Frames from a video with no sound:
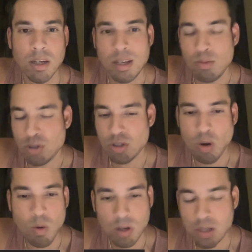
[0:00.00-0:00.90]
he was
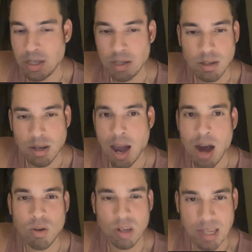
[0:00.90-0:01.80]
totally
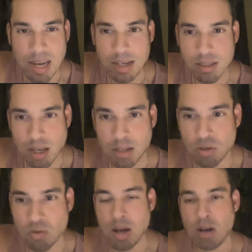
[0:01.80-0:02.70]
outclassed on the
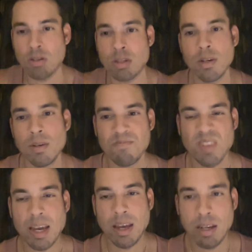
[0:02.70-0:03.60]
ground,
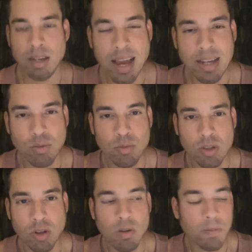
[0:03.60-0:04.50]
and as a
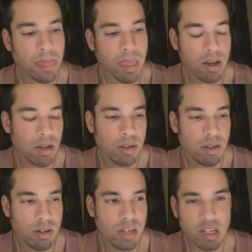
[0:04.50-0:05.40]
result,
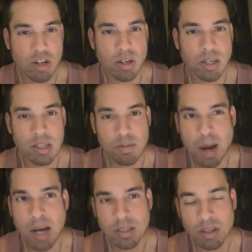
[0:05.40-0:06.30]
he couldn't get his
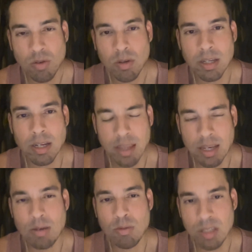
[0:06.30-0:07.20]
boxing going, and I think
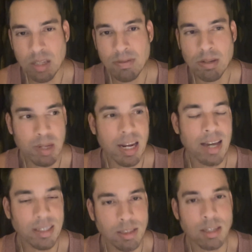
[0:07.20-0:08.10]
he was even a bit
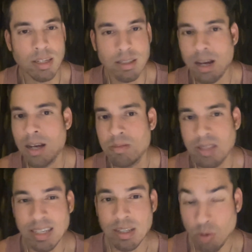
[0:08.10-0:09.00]
hesitant at times
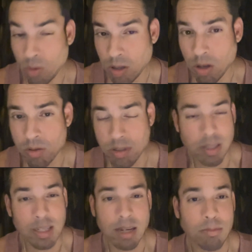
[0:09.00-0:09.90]
to get too close, and
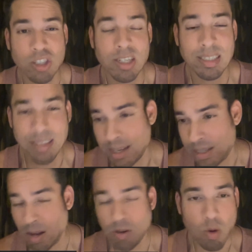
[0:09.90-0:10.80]
then he kept just getting taken
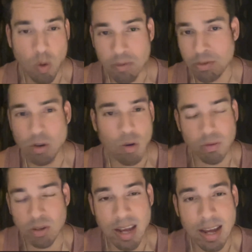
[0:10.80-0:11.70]
down over and
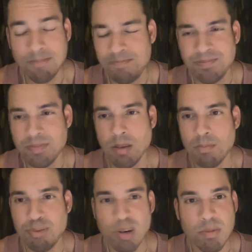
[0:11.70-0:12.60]
over and had
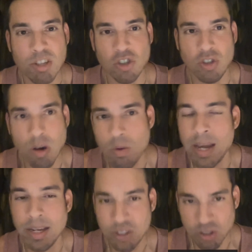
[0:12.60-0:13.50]
pretty much no
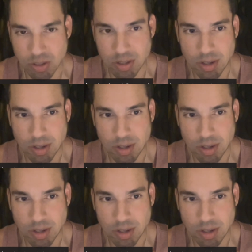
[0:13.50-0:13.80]
answer